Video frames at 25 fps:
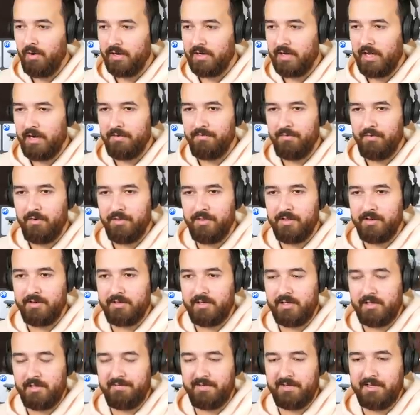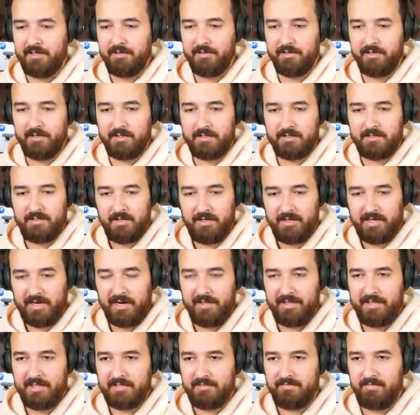Oh, I can't afford the TV units.
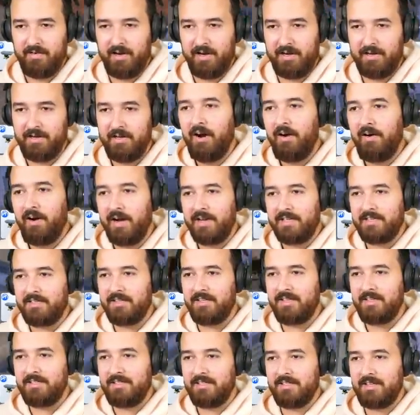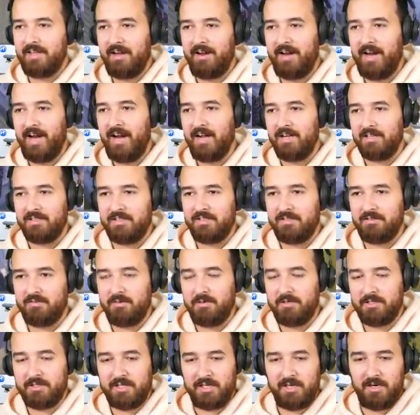Okay, that's fine. All right, so this is our house. This is
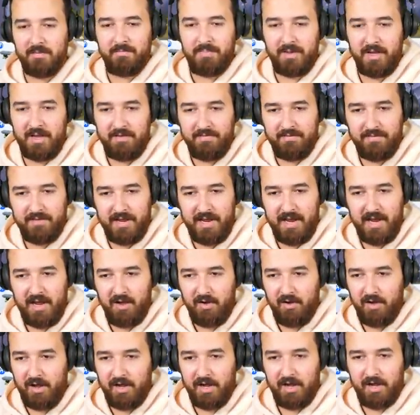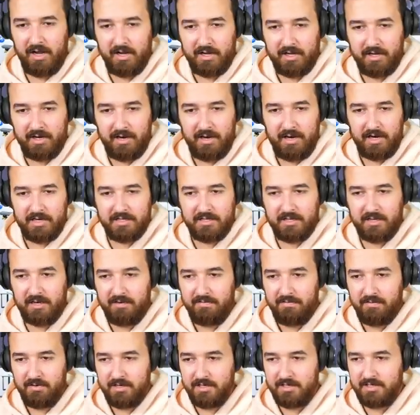what it's gonna be for now. Uh, can I actually, can I
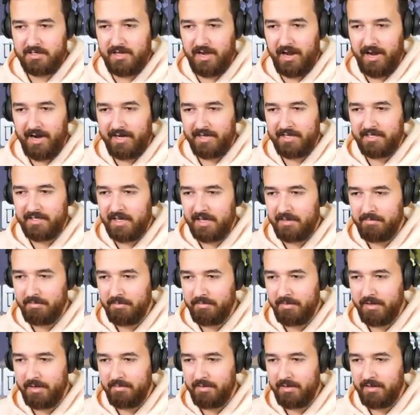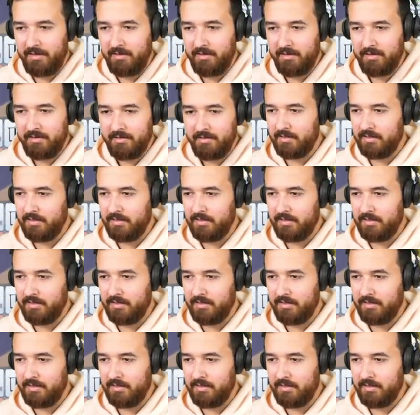afford a dining table maybe?